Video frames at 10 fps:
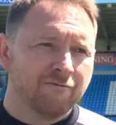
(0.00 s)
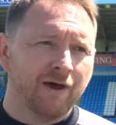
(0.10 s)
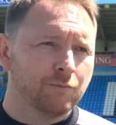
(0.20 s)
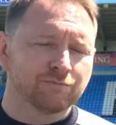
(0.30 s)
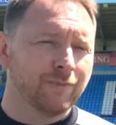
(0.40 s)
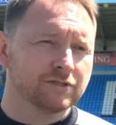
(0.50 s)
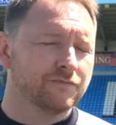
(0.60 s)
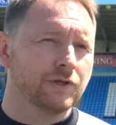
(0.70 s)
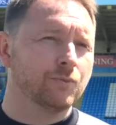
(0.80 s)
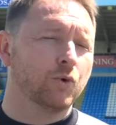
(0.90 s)
That was
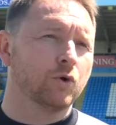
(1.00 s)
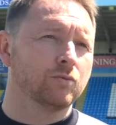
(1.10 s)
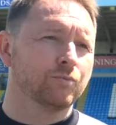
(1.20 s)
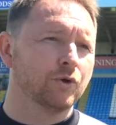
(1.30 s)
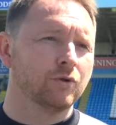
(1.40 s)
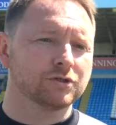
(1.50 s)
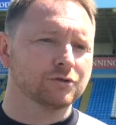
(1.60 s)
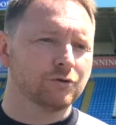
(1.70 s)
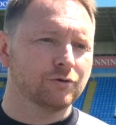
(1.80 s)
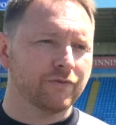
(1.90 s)
massively important. But
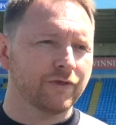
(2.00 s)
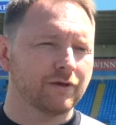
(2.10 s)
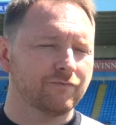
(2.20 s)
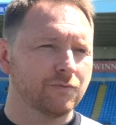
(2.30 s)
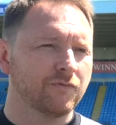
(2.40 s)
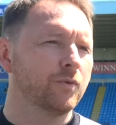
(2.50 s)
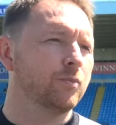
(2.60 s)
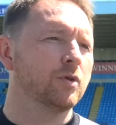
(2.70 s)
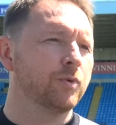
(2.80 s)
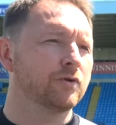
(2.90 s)
also, I think from a
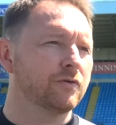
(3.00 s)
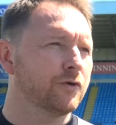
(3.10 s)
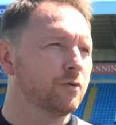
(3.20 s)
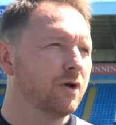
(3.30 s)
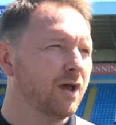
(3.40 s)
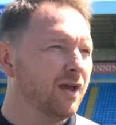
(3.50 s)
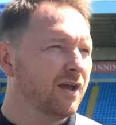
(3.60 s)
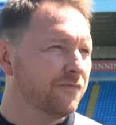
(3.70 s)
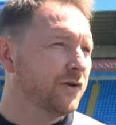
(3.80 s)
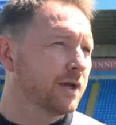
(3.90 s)
football point of view,
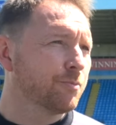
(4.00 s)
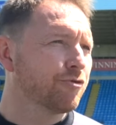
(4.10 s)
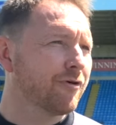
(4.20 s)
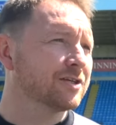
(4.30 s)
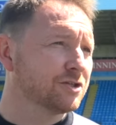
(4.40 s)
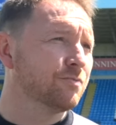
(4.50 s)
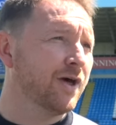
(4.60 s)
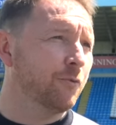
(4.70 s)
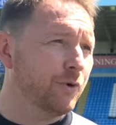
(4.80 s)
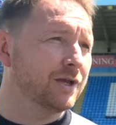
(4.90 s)
if you can progress them
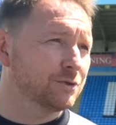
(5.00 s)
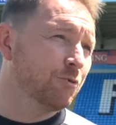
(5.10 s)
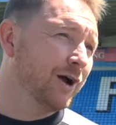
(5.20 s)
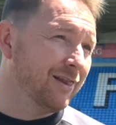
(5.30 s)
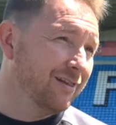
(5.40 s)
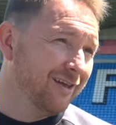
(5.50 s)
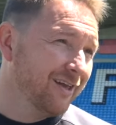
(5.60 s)
that way as well,